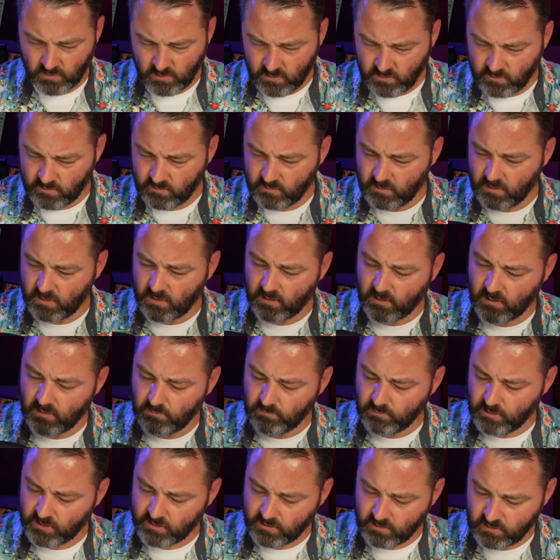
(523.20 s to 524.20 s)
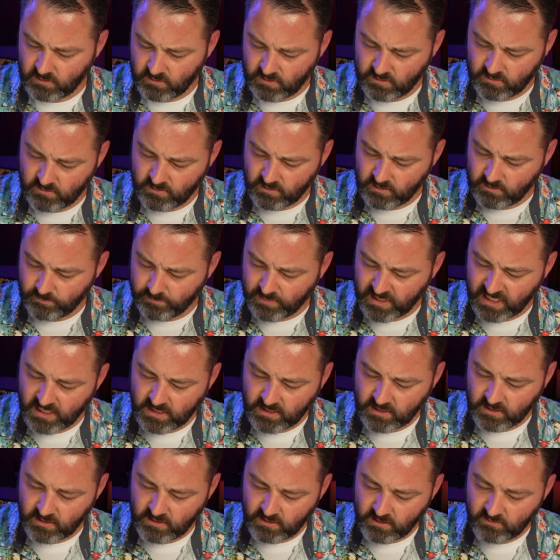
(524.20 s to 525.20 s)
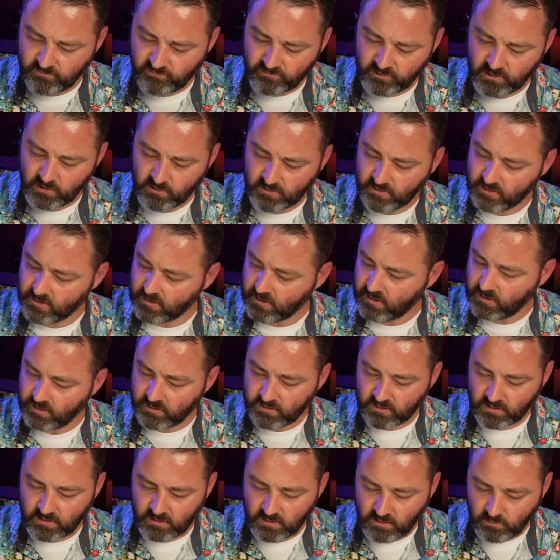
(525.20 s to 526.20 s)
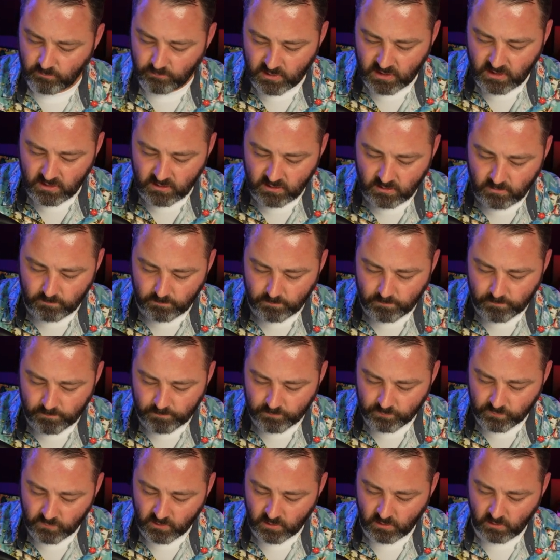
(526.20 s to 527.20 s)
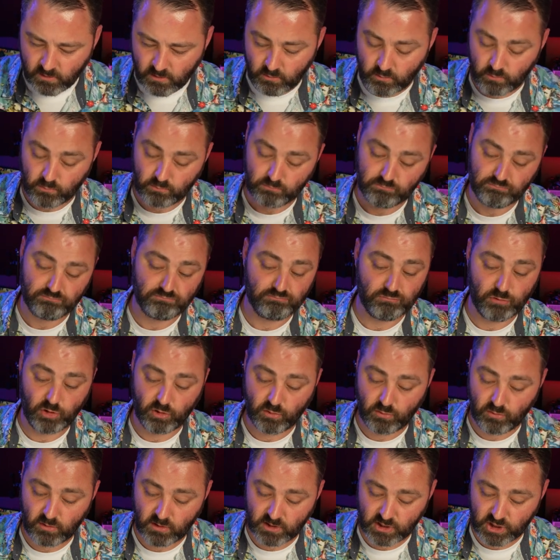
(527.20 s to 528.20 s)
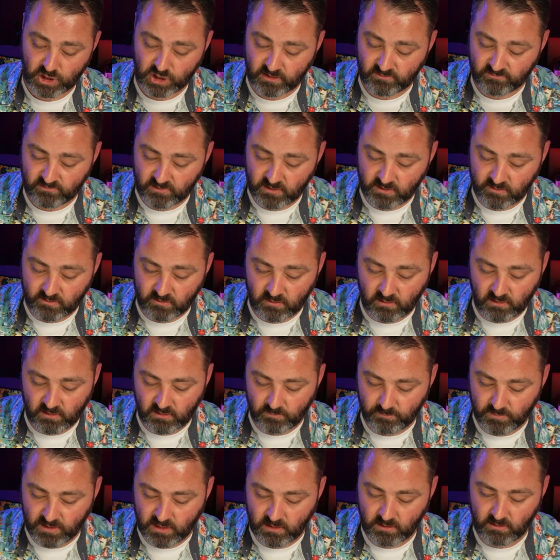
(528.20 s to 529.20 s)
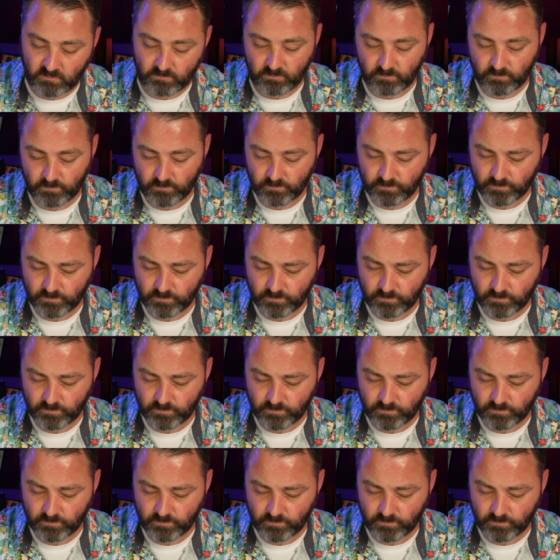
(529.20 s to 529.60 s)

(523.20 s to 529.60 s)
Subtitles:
So yeah, the back here is aluminium. Oh, you know what? Shifters are aluminium.